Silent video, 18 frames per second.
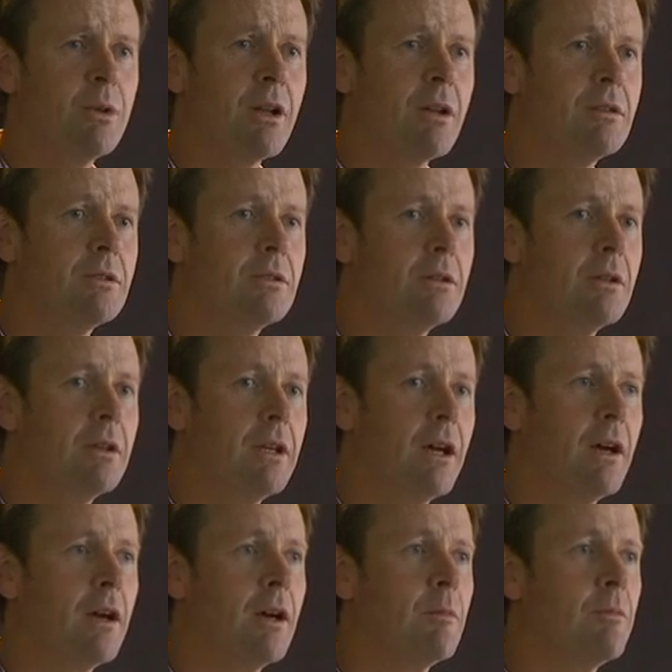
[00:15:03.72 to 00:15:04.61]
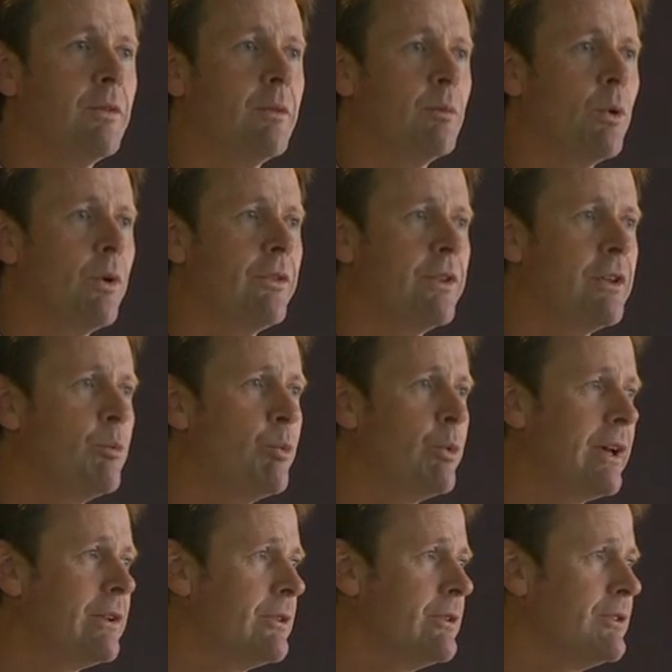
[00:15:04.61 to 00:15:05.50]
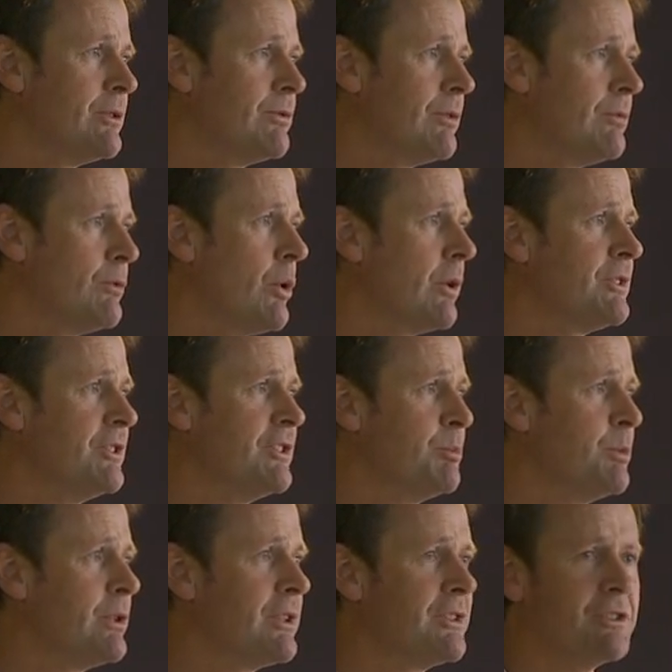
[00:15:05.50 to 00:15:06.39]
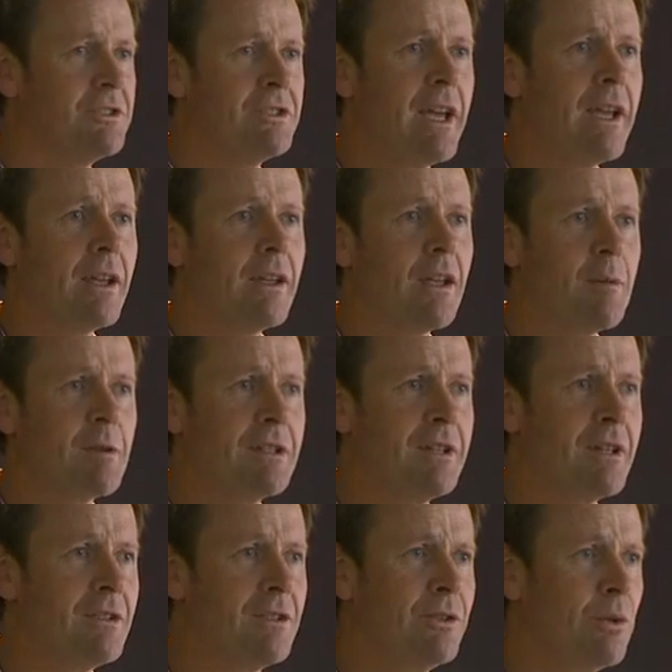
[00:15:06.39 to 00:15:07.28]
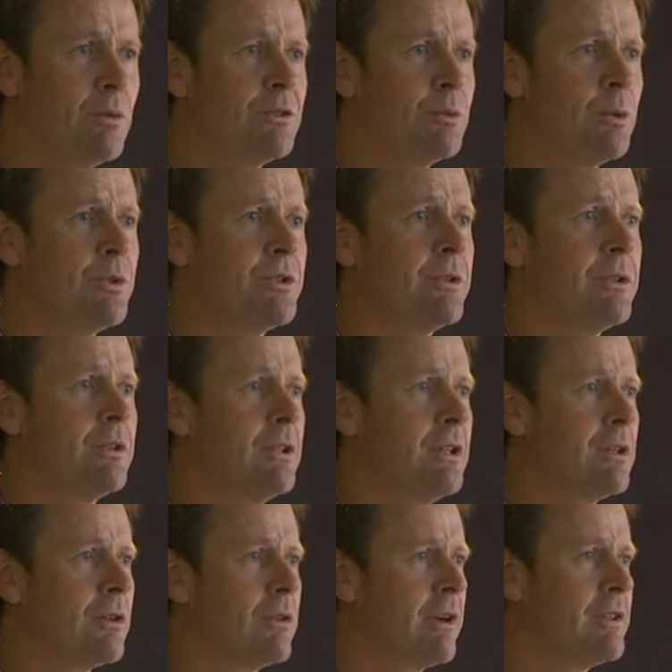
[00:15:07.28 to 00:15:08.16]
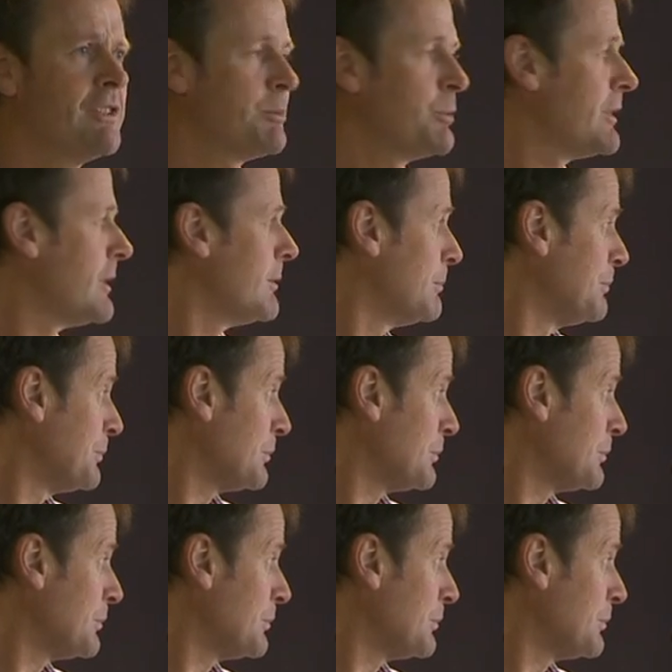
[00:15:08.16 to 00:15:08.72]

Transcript: about it, what the impact is of rocks as big as a tank coming down the hill towards you at a great speed.